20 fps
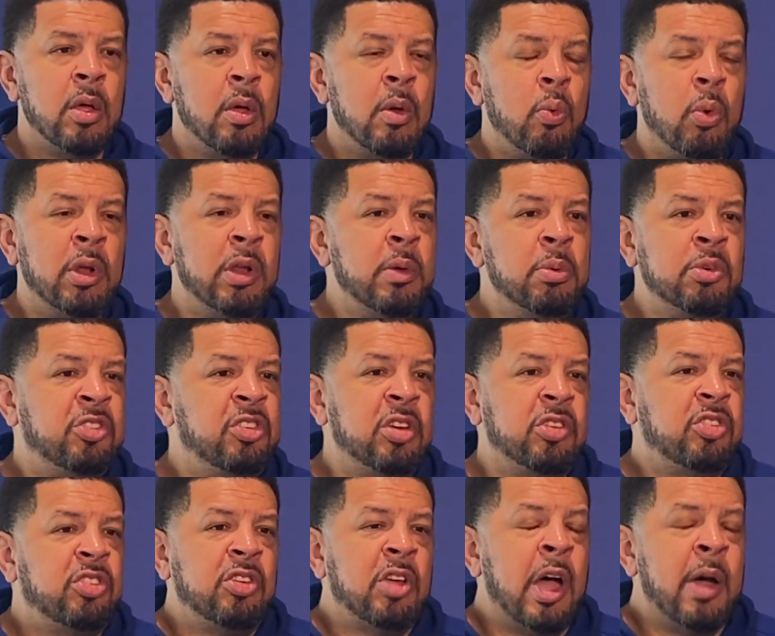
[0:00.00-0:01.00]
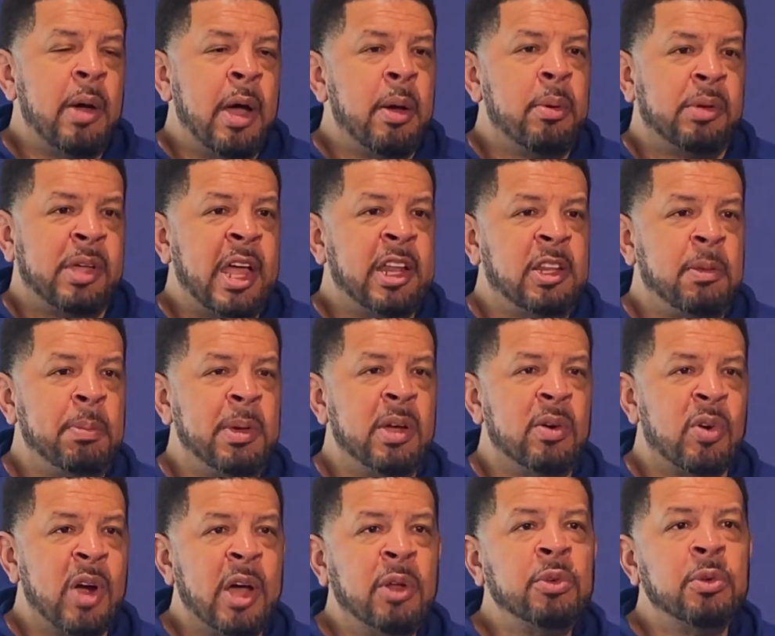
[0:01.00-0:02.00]
Well, it was just, I got to be
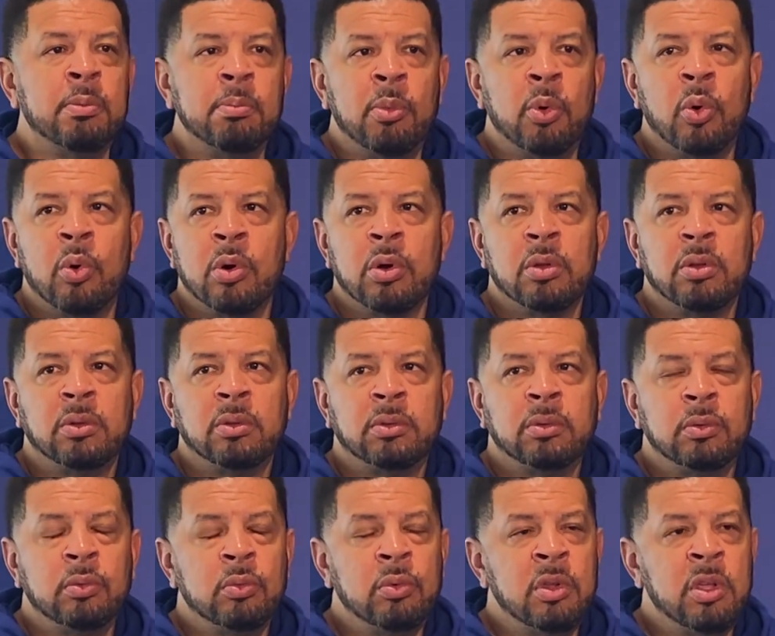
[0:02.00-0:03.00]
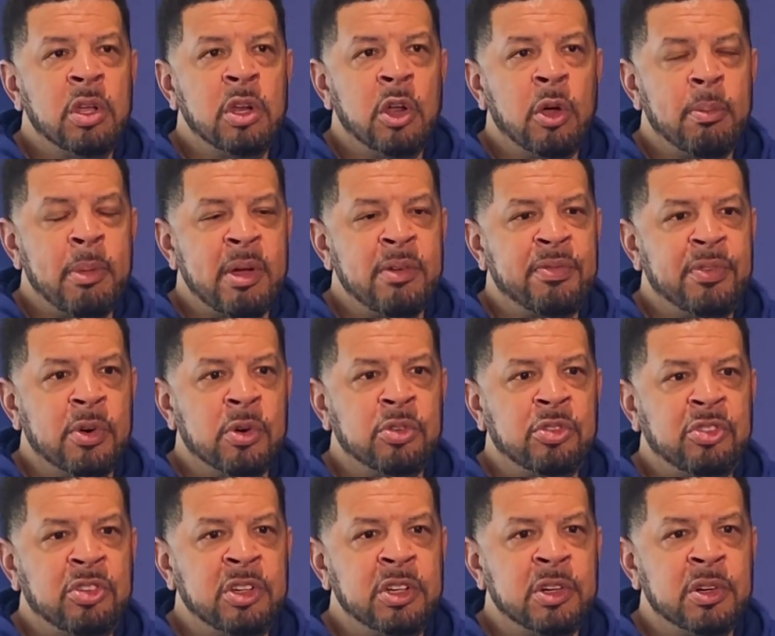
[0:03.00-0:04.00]
around him more. You know, my
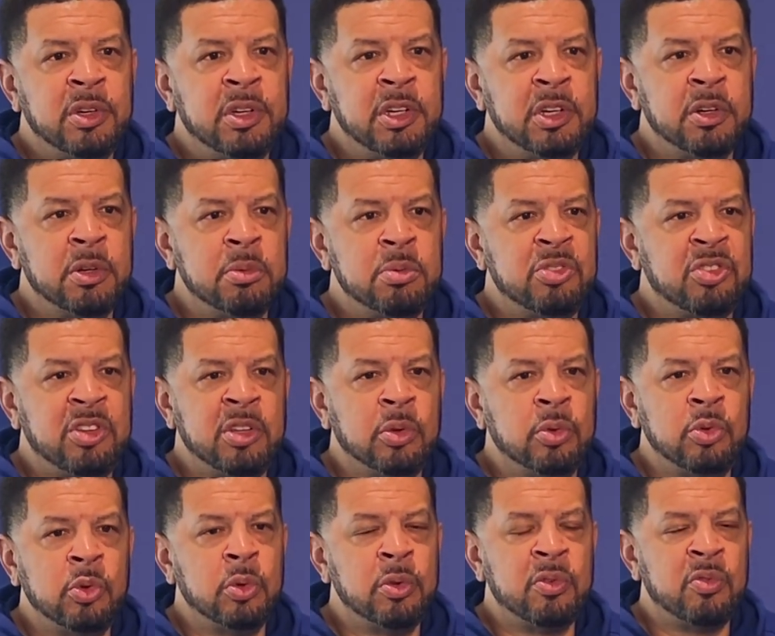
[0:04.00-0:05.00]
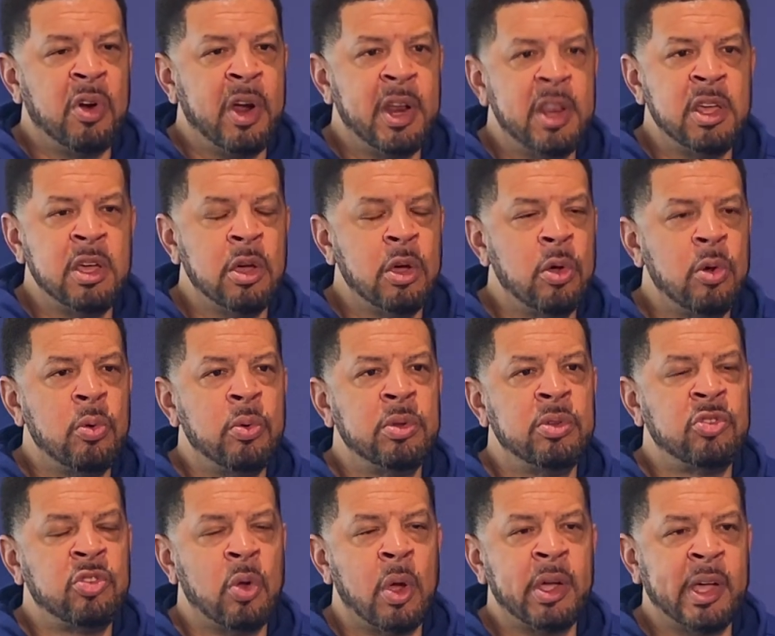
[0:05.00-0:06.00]
first year here, he was still doing the radio, and
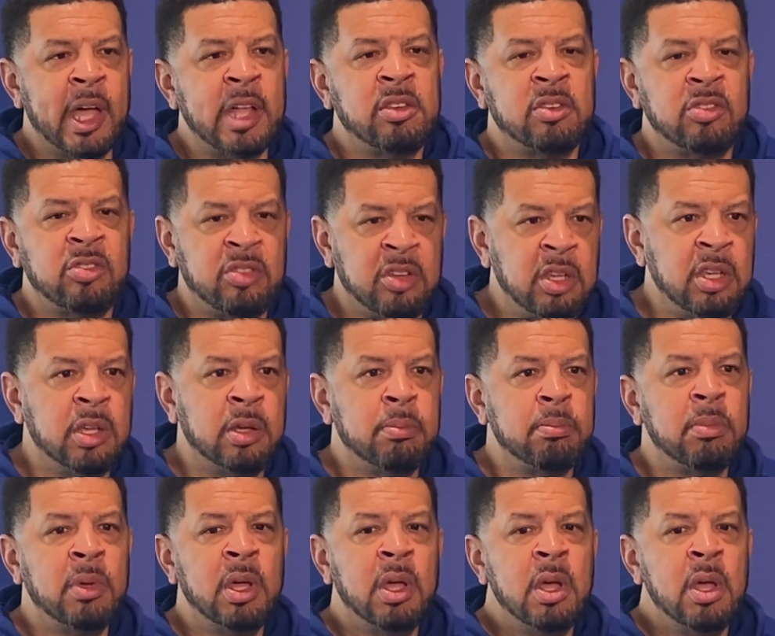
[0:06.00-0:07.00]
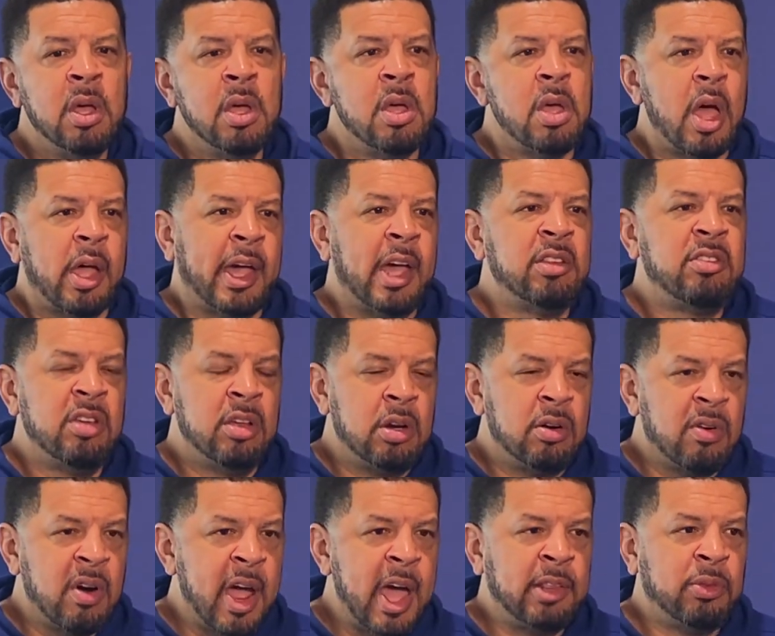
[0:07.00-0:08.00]
so I got to see him. I got to
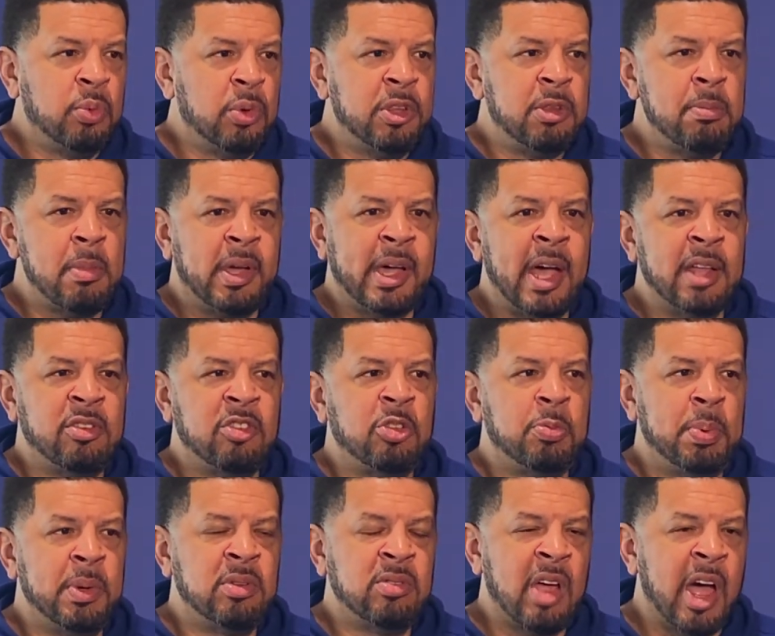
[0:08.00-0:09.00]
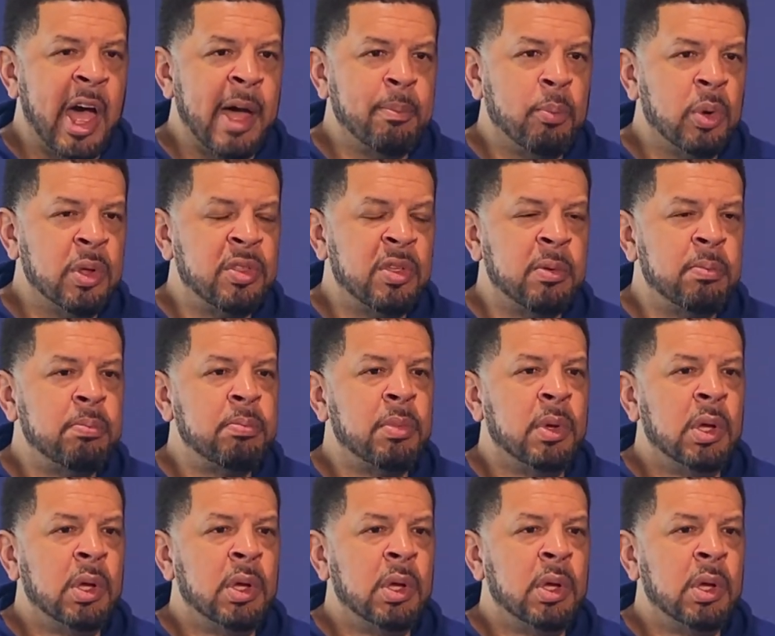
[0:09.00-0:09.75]
interact with him. I got to spend time with him.